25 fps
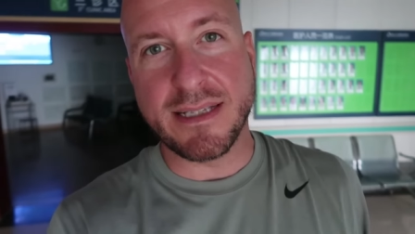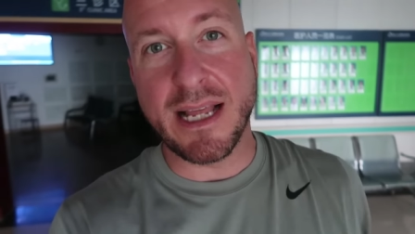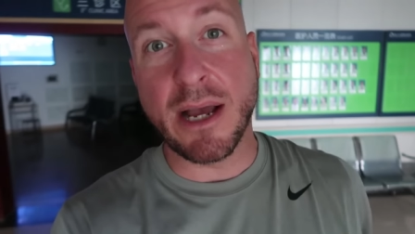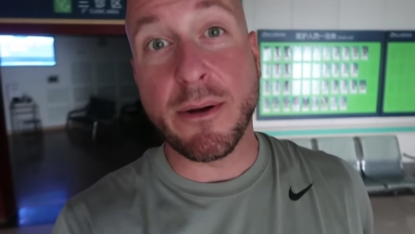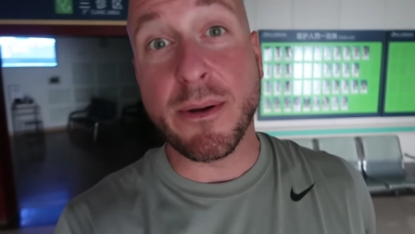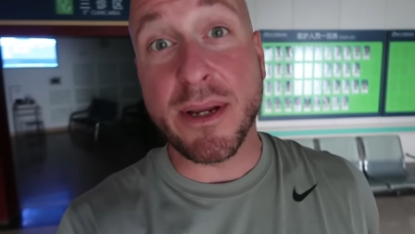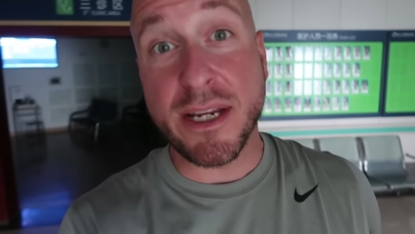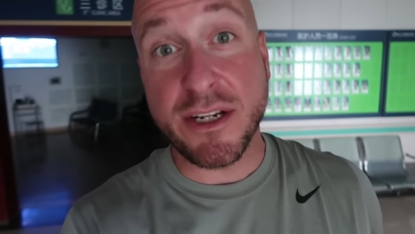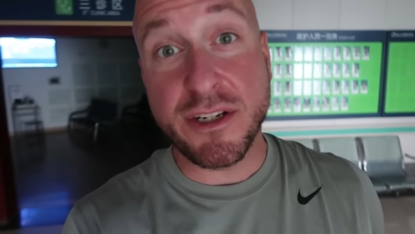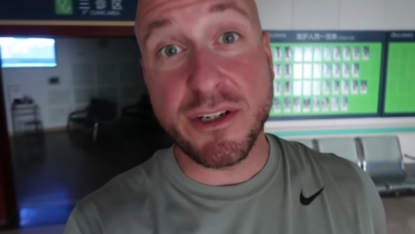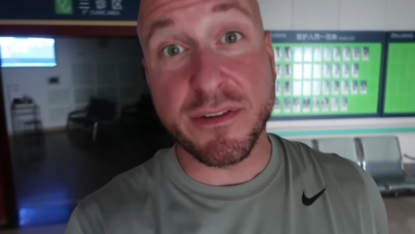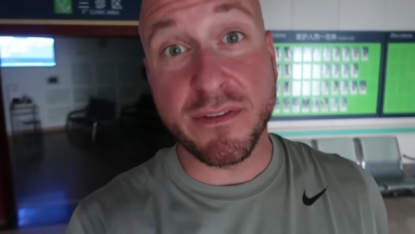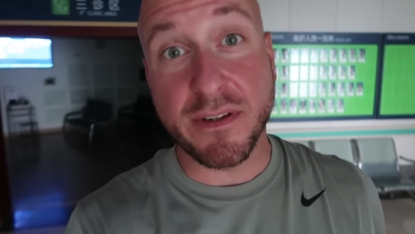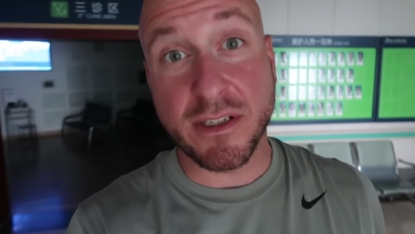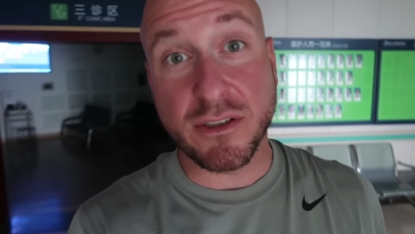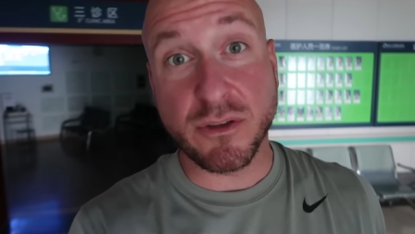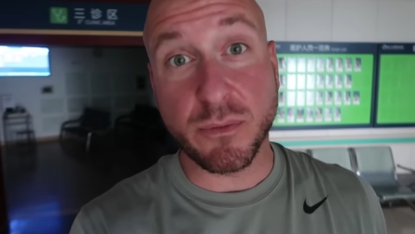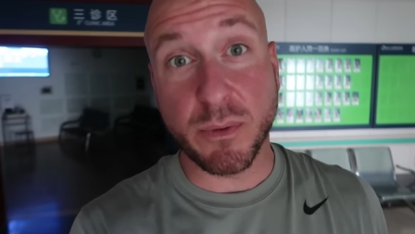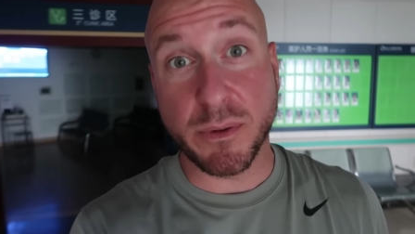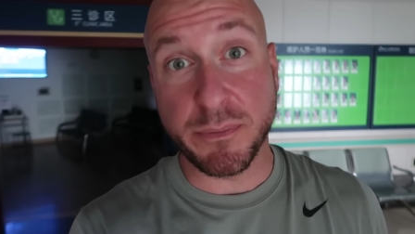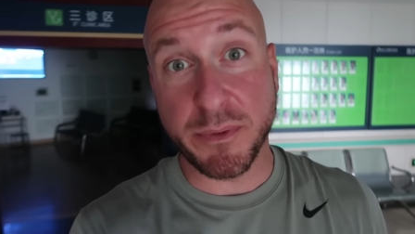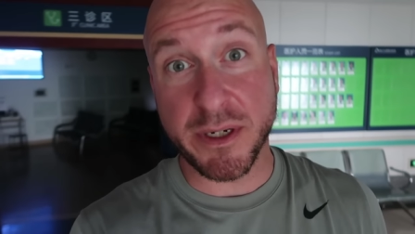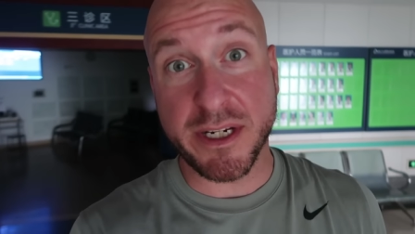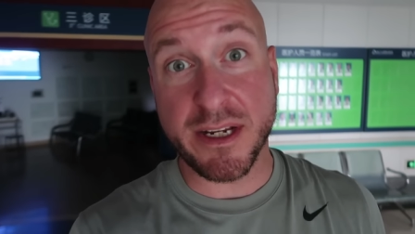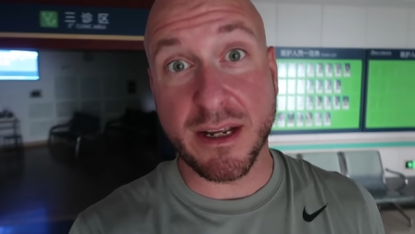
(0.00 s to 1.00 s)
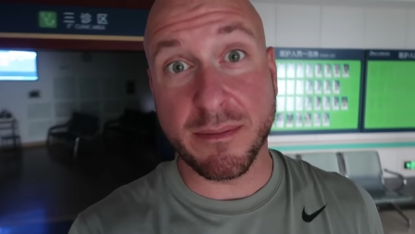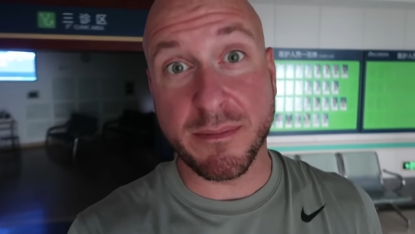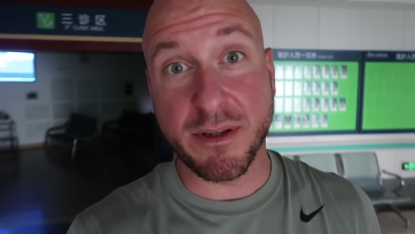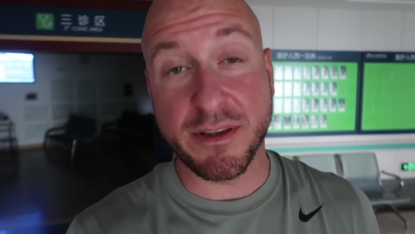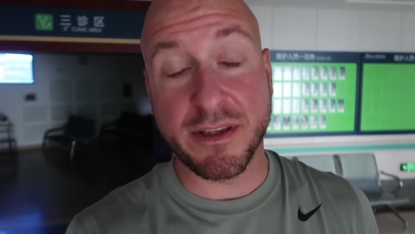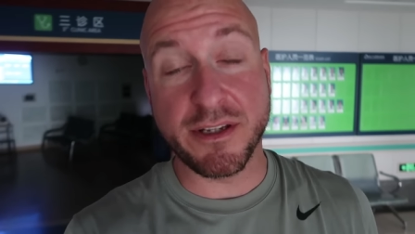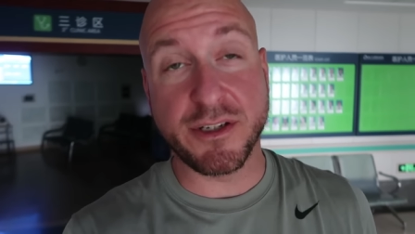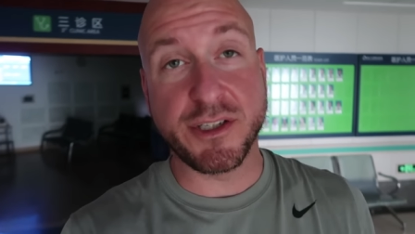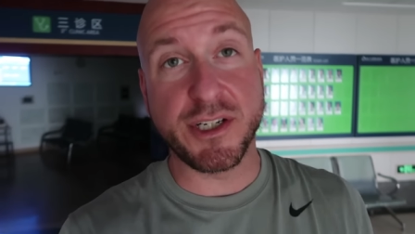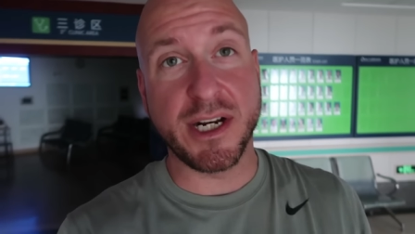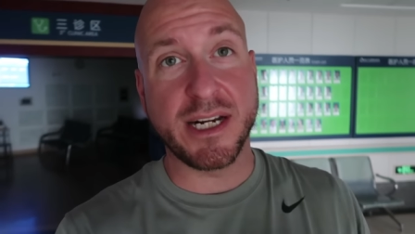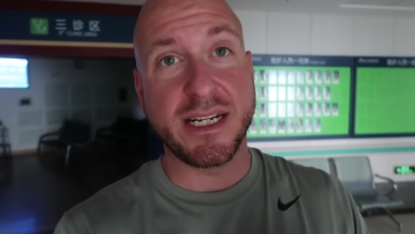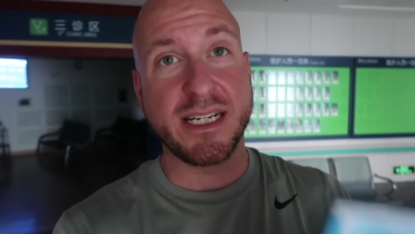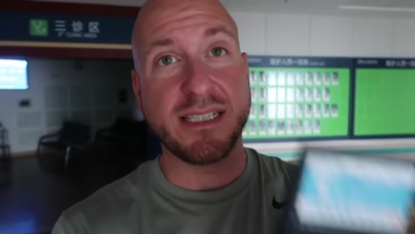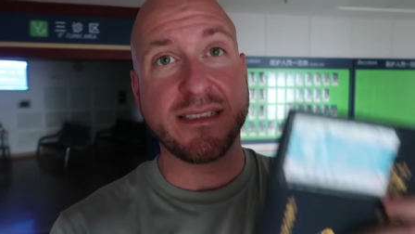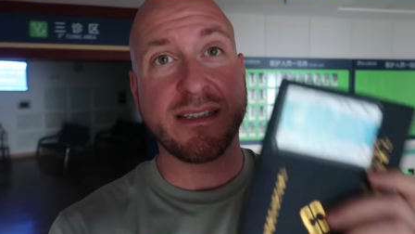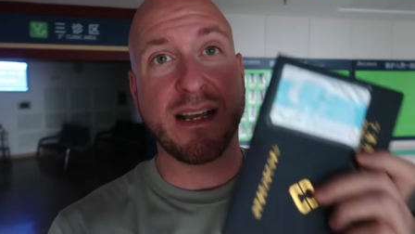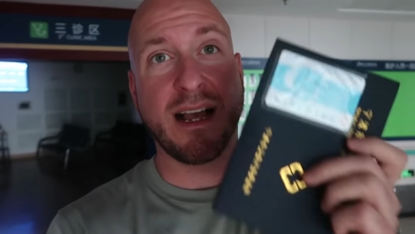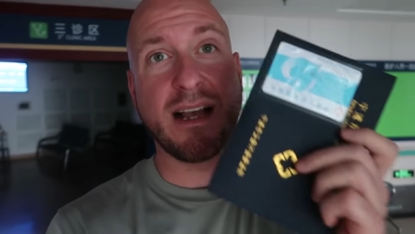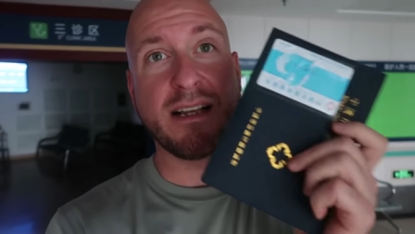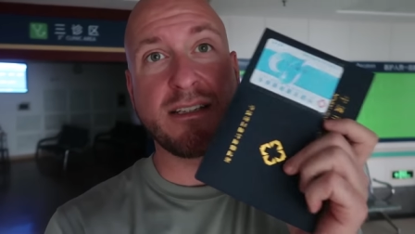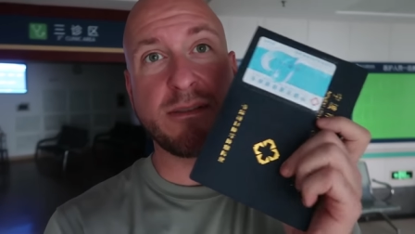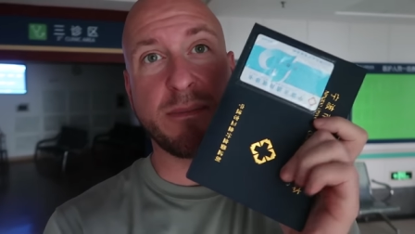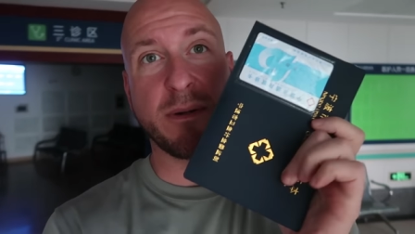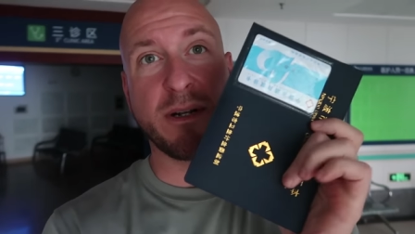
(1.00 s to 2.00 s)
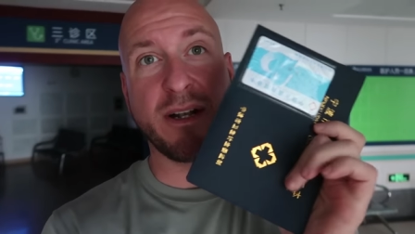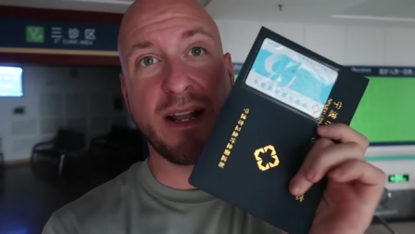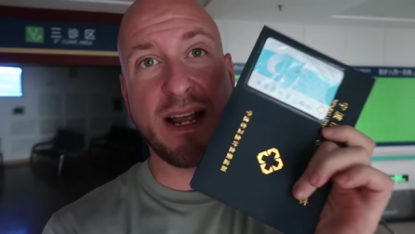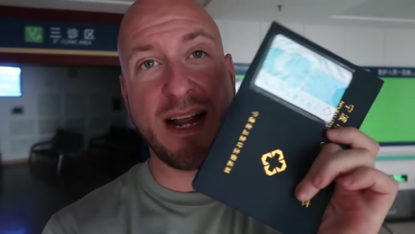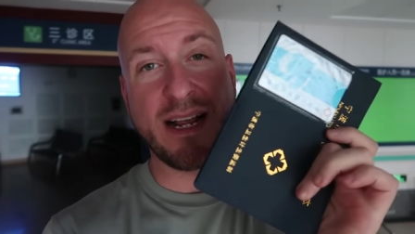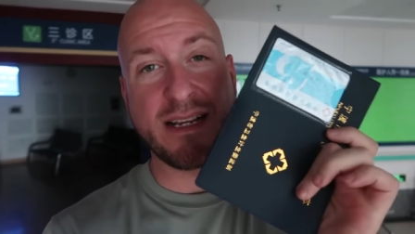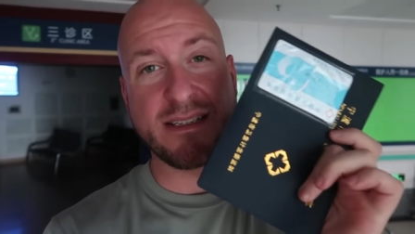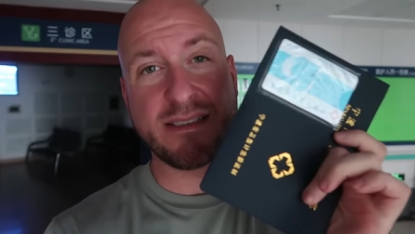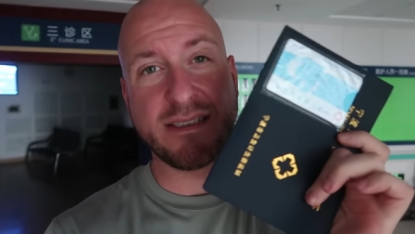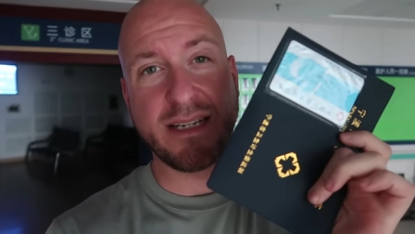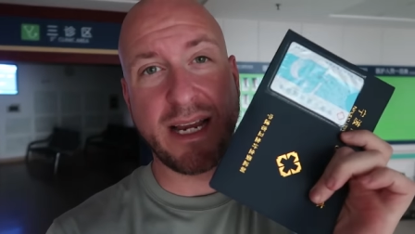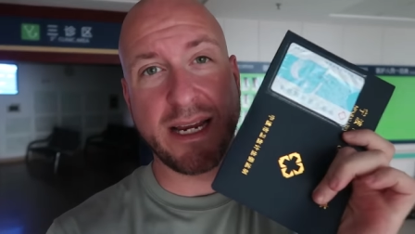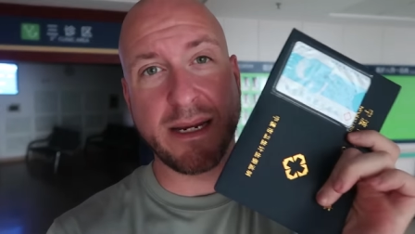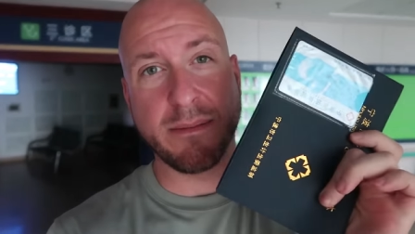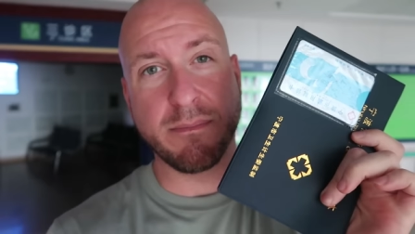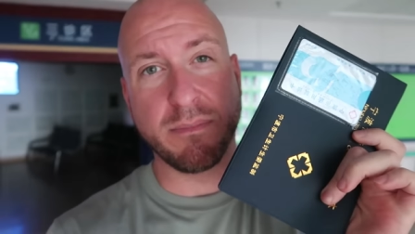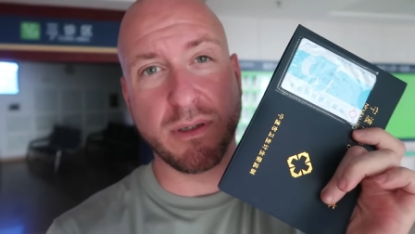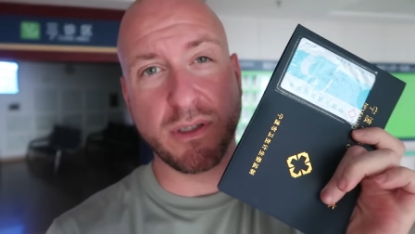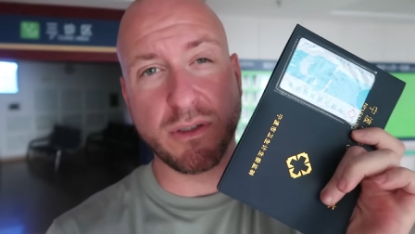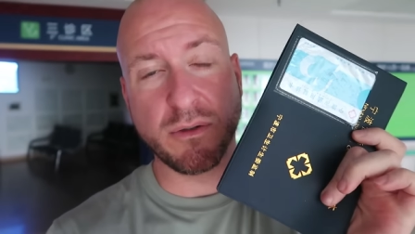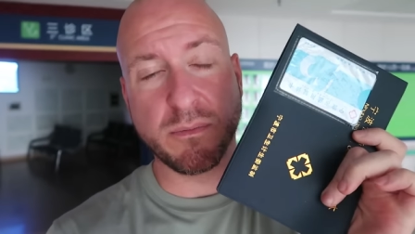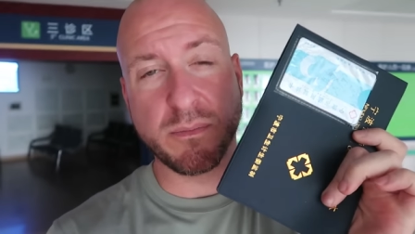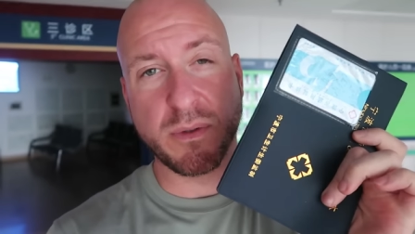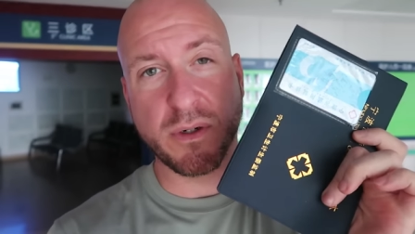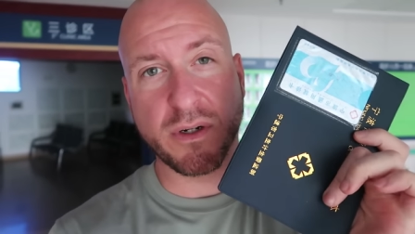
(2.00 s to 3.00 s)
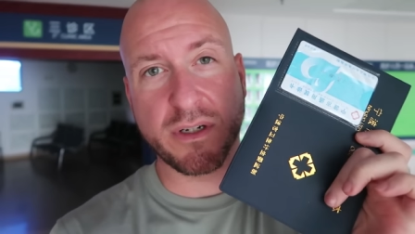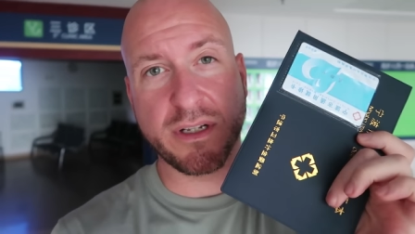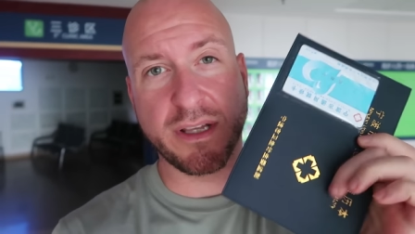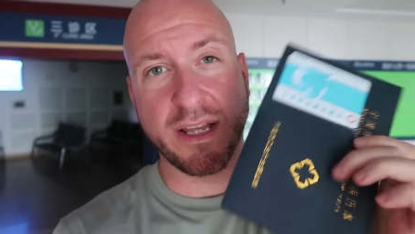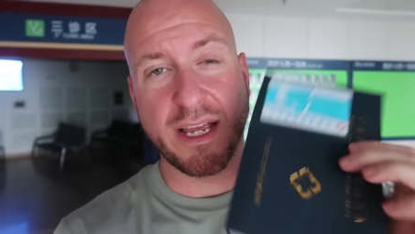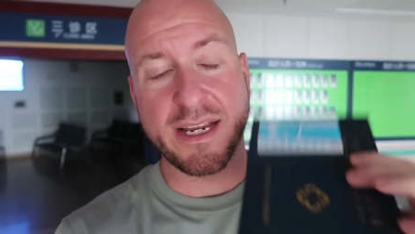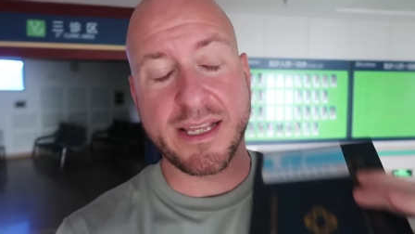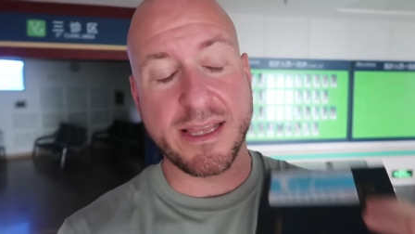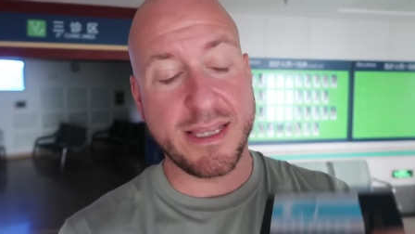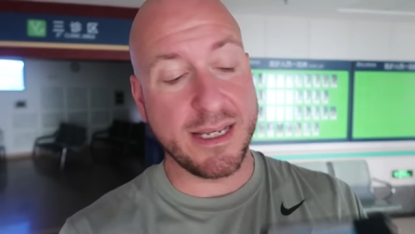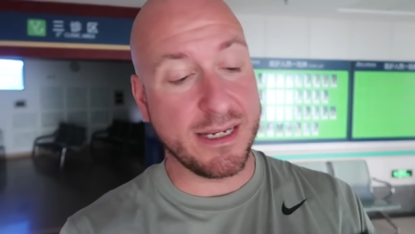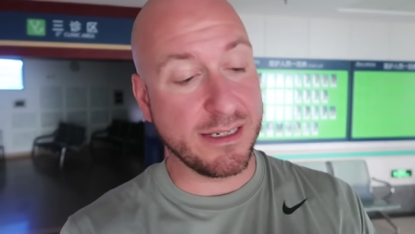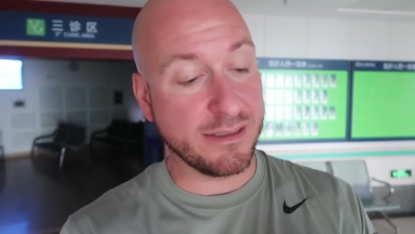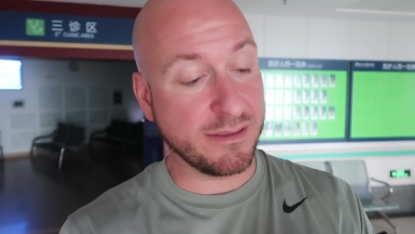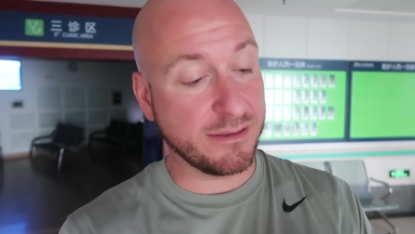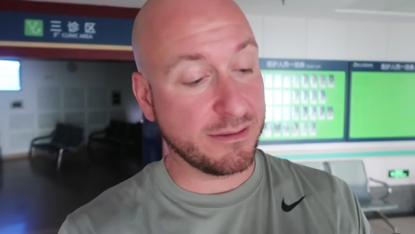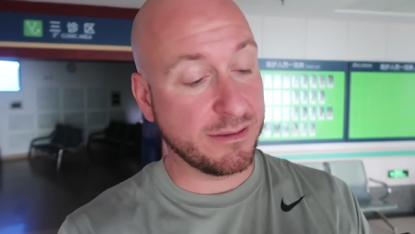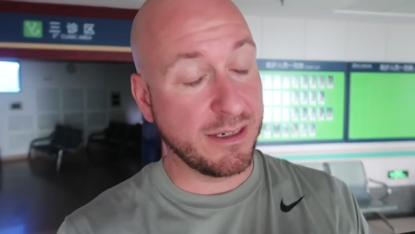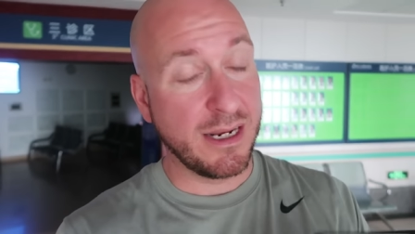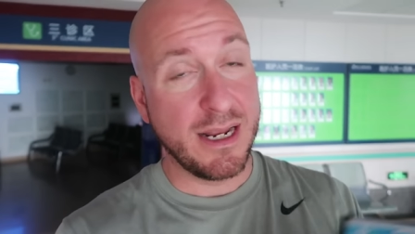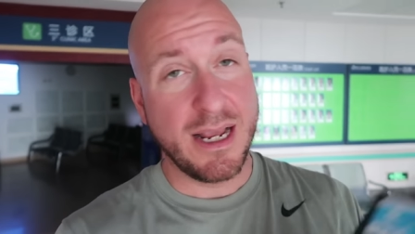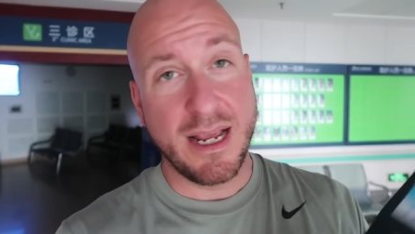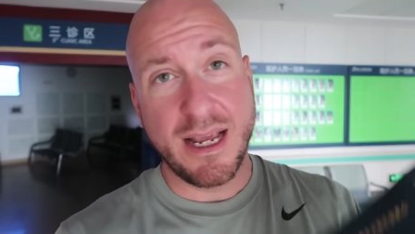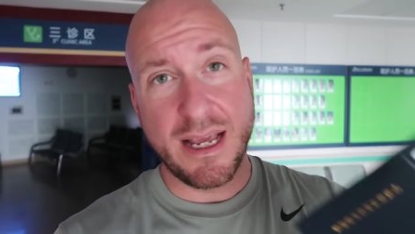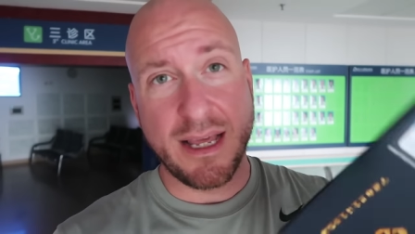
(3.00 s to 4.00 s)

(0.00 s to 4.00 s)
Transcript: Now each of us, when we come to the Chinese hospital, has a blue book like this.